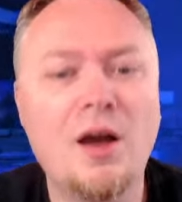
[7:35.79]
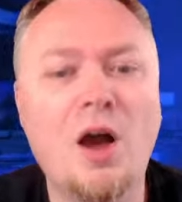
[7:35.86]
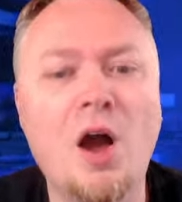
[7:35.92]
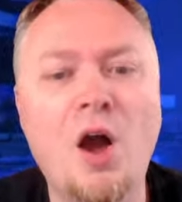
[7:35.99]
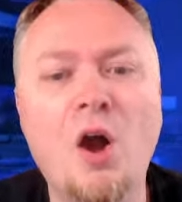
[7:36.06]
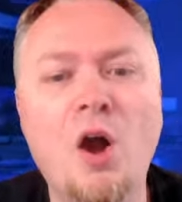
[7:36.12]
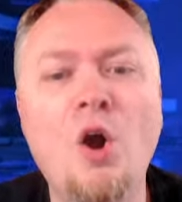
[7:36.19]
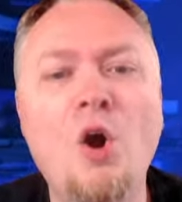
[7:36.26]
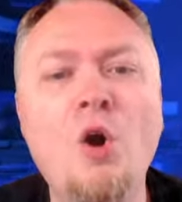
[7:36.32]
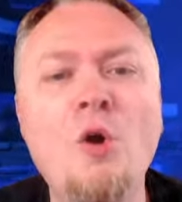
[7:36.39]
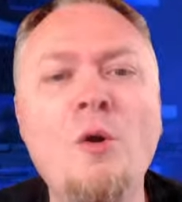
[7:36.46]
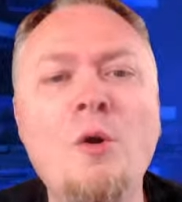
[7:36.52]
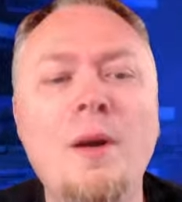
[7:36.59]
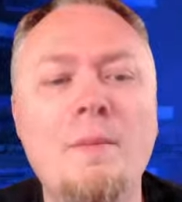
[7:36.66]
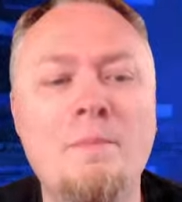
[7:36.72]

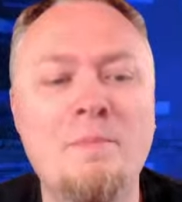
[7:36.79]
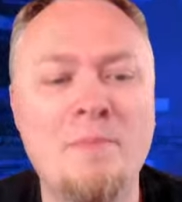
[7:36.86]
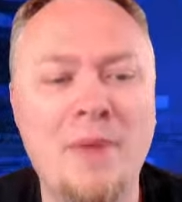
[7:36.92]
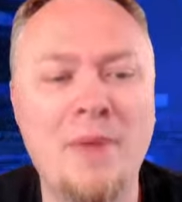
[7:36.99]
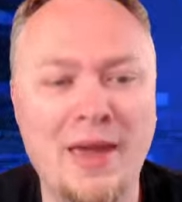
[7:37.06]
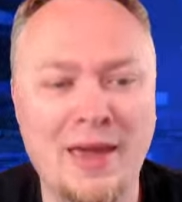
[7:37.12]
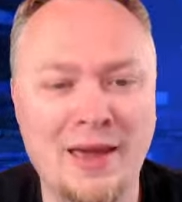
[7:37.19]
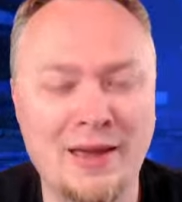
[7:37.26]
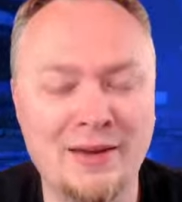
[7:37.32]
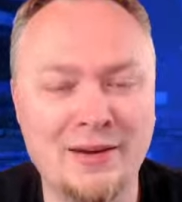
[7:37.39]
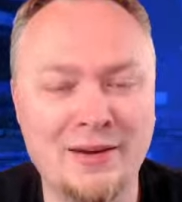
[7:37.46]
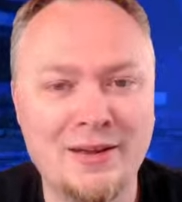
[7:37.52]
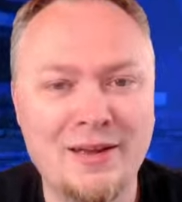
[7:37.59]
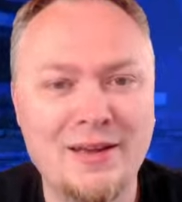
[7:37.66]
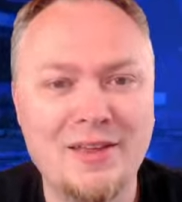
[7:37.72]
Oh man,